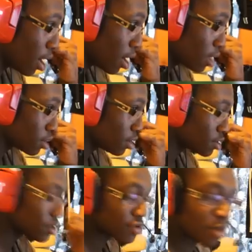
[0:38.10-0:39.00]

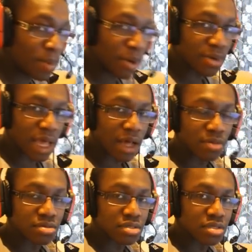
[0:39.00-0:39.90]
I just have to build a
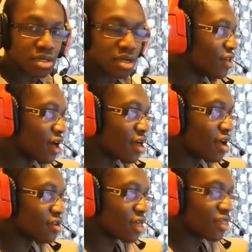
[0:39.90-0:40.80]
house, isn't it?
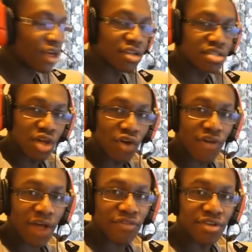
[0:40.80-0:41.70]
I think I start off
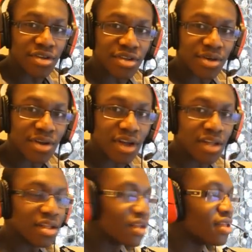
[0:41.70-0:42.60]
African, don't
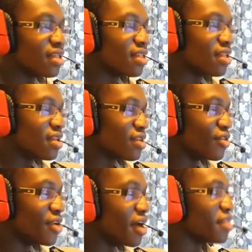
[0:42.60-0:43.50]
I?
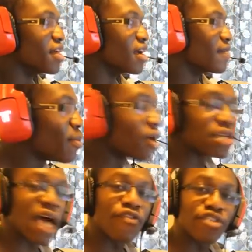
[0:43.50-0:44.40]
Got nothing.
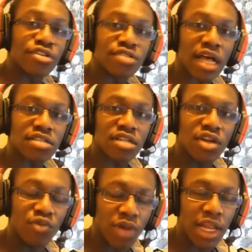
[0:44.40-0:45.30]
Plus, Africa's
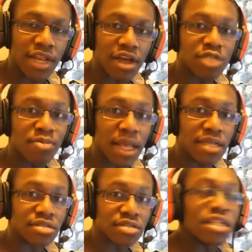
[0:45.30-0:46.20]
actually a really nice
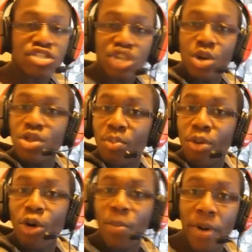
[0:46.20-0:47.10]
place. They just show you the
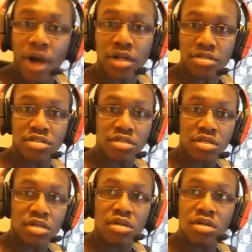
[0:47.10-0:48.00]
poor parts.
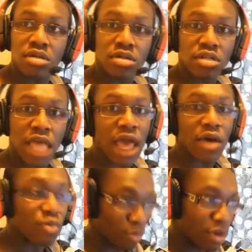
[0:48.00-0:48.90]

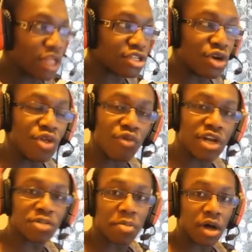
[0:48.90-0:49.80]
Yeah, but when they show you the
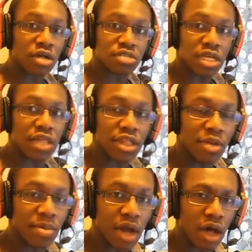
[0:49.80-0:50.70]
rich parts, yeah, then
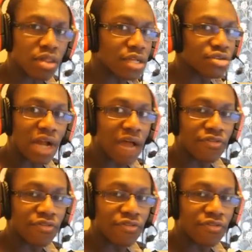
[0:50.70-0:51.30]
you'll be like, oh, that's not